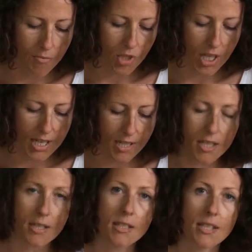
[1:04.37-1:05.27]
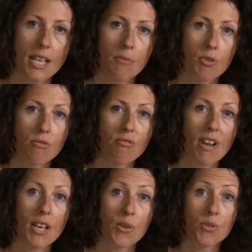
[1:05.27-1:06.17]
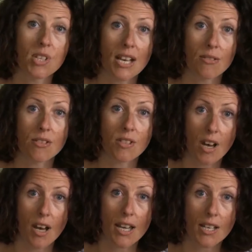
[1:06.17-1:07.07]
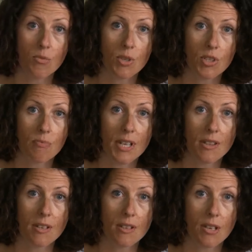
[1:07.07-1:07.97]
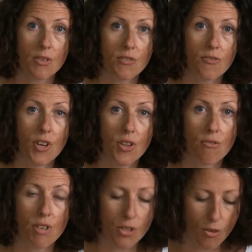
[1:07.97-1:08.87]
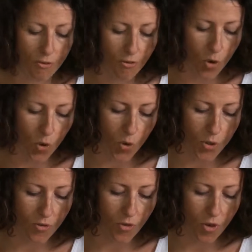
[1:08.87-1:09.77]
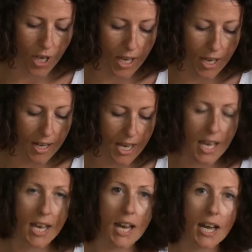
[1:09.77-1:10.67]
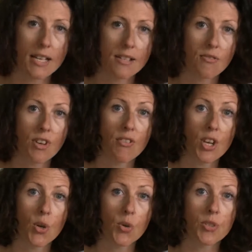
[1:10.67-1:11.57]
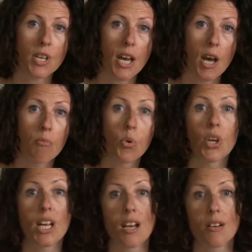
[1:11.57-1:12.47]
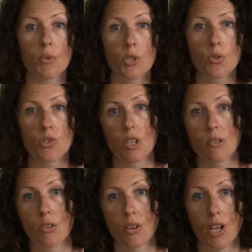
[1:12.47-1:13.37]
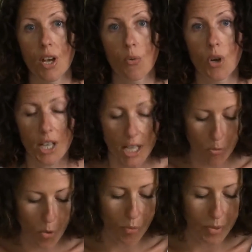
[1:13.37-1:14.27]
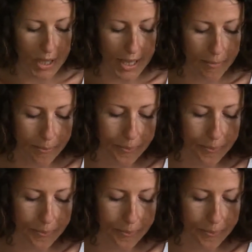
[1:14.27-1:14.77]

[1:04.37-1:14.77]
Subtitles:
She had unstable rails outside, which meant that there was a further risk of falls for her, and a very old boiler, which was no longer working properly.